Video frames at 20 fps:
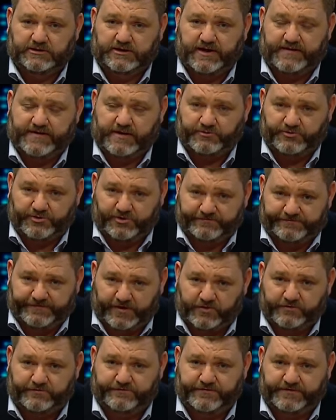and they will not
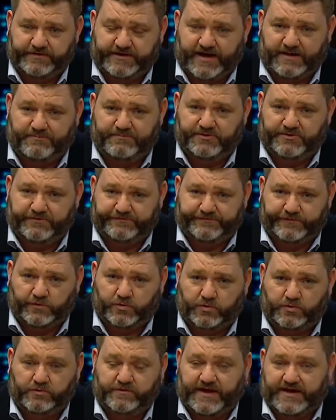vote for the government to fall.